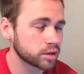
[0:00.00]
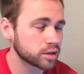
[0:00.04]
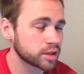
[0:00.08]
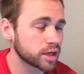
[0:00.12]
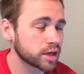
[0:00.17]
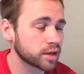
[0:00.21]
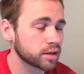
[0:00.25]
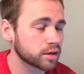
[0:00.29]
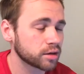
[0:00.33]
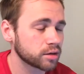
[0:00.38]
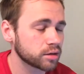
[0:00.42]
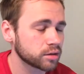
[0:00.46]

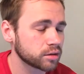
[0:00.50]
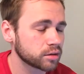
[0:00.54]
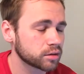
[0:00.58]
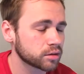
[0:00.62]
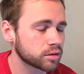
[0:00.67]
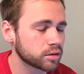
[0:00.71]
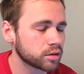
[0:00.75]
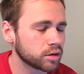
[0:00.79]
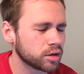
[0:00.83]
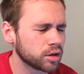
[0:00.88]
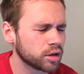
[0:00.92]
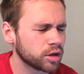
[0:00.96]
Taylor,
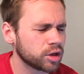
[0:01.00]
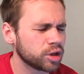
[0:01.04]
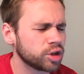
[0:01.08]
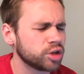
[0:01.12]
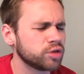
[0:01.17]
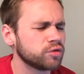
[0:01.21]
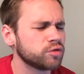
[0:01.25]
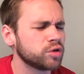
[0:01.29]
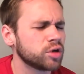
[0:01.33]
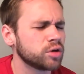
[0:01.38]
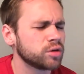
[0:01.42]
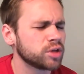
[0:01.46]

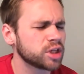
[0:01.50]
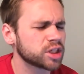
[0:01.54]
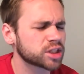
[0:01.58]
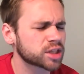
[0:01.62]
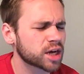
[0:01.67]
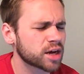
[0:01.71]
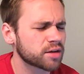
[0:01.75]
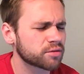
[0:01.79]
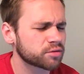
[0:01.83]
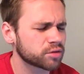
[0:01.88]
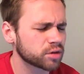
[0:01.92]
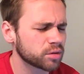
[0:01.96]
you've known this
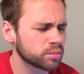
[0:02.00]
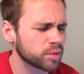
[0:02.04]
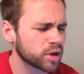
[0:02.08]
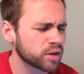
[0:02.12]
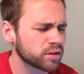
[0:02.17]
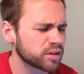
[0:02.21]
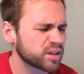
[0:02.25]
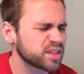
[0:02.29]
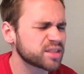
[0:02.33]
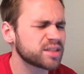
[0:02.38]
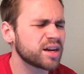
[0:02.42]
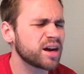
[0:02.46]
guy for a
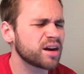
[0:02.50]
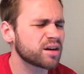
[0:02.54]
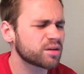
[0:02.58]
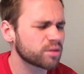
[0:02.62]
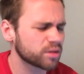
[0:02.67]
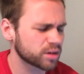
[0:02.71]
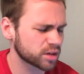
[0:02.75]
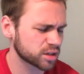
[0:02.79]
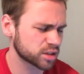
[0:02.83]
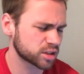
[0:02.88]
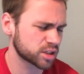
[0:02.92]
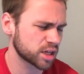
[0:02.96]
month. He's not
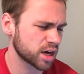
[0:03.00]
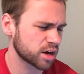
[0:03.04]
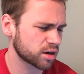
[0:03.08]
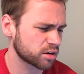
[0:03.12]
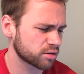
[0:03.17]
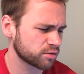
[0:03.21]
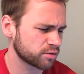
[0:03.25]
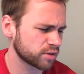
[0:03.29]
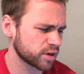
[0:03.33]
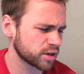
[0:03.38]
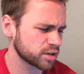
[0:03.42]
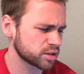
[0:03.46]
going to
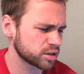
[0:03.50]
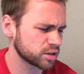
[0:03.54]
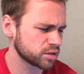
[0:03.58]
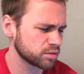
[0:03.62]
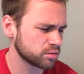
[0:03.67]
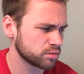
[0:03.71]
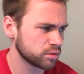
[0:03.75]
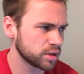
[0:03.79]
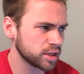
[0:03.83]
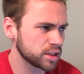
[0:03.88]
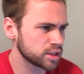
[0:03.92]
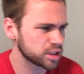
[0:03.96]
sacrifice you.
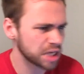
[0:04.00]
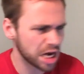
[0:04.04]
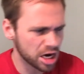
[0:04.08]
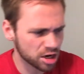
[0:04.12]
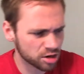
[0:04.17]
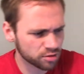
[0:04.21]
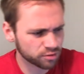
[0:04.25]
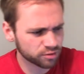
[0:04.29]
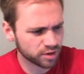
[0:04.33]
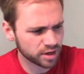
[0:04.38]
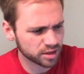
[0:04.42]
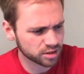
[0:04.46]
He
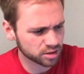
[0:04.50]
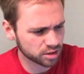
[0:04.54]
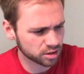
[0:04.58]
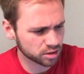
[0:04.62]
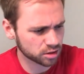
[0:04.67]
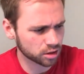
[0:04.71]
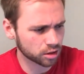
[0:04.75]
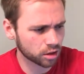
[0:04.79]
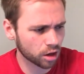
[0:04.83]
sacrifices